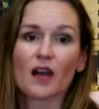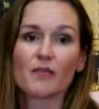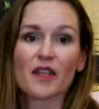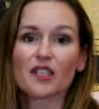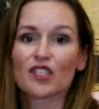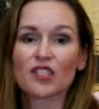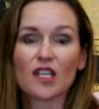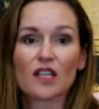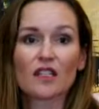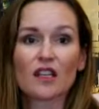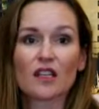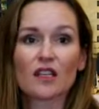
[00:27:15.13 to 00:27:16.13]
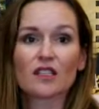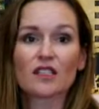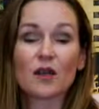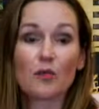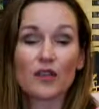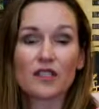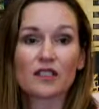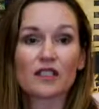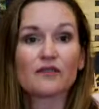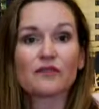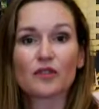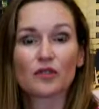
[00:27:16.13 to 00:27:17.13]
they just need somewhere to
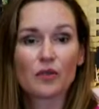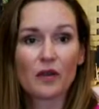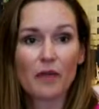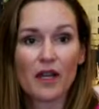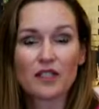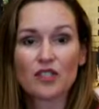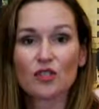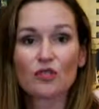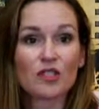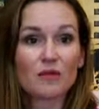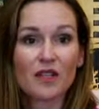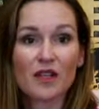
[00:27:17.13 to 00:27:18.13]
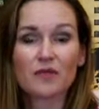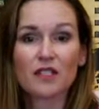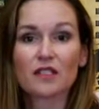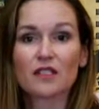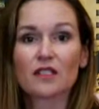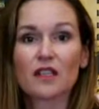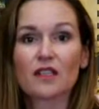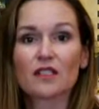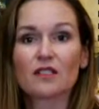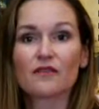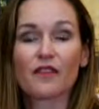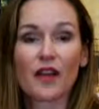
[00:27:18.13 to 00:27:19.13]
live for 3 months. So sometimes
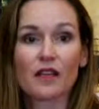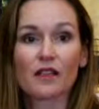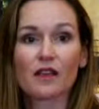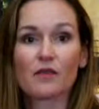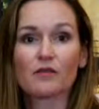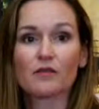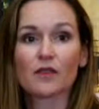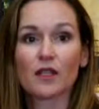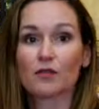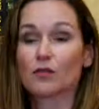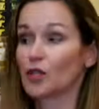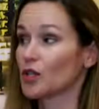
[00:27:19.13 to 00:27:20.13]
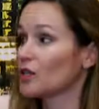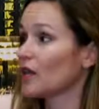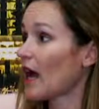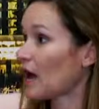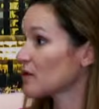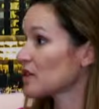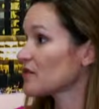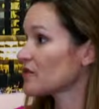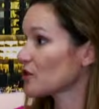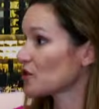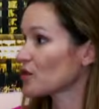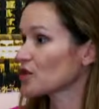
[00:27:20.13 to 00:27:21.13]
it's finding them, good housing
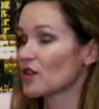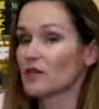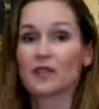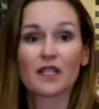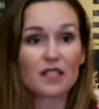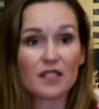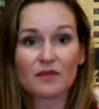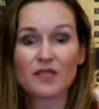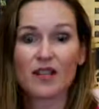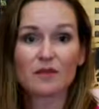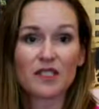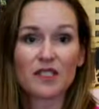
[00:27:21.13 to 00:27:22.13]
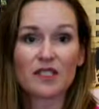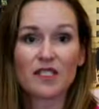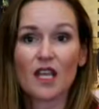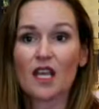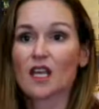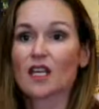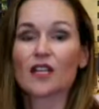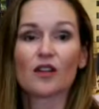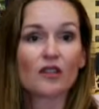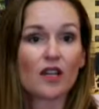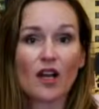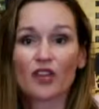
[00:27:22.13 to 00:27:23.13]
for short-term, and then sometimes it's
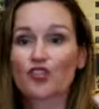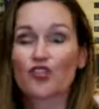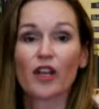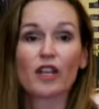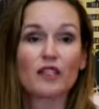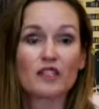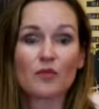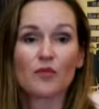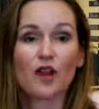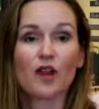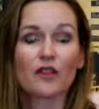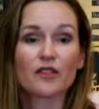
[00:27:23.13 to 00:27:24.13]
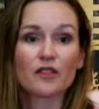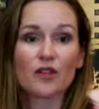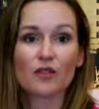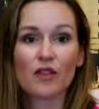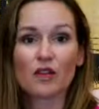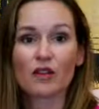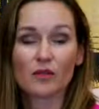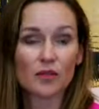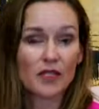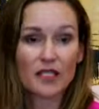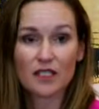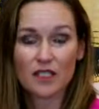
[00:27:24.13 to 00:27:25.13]
they got traded somewhere else, so they're going to be
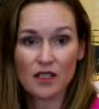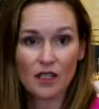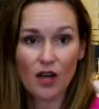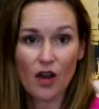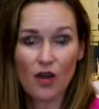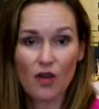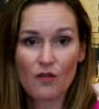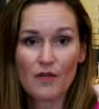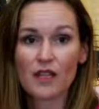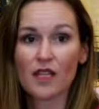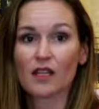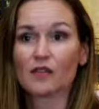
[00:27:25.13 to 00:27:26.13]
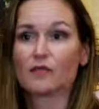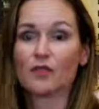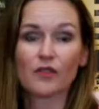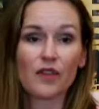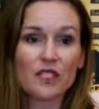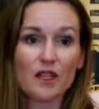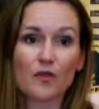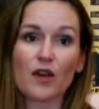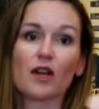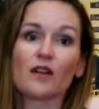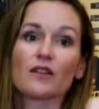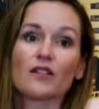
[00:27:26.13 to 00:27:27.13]
listing their home and then moving somewhere
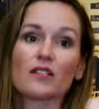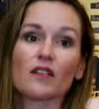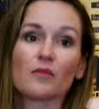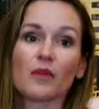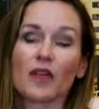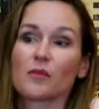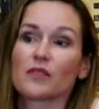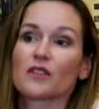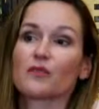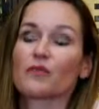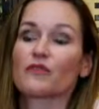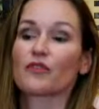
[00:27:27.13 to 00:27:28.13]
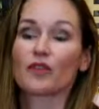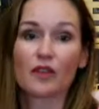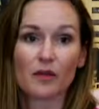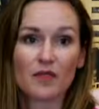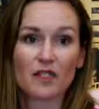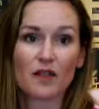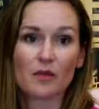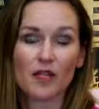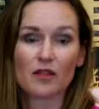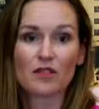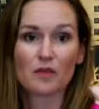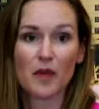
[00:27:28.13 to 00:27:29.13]
else and then being able to refer them to somebody
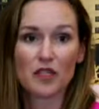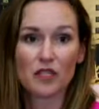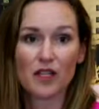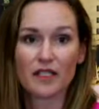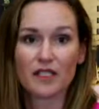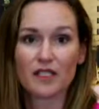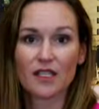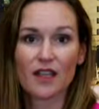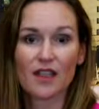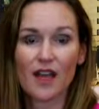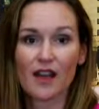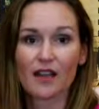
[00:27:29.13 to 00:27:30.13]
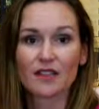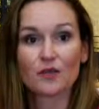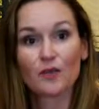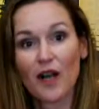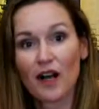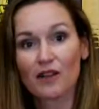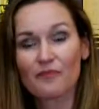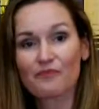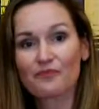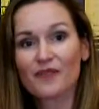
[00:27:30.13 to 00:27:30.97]
who specializes in that as well.